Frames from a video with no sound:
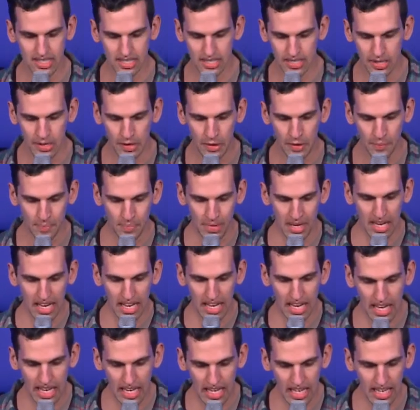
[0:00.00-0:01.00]
do
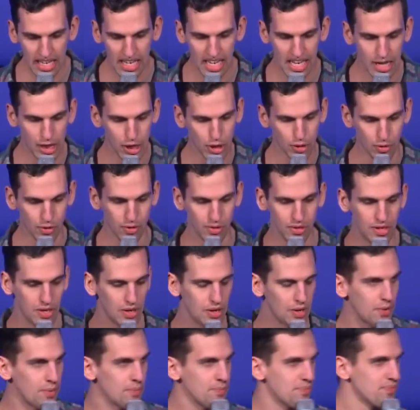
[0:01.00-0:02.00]
in and through
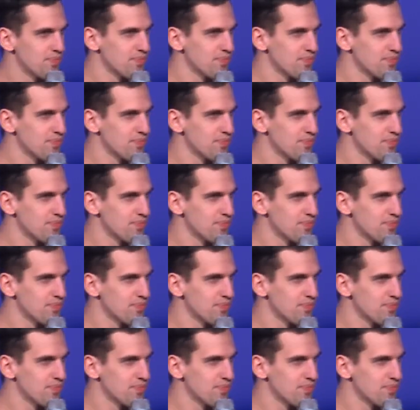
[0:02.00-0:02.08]
you.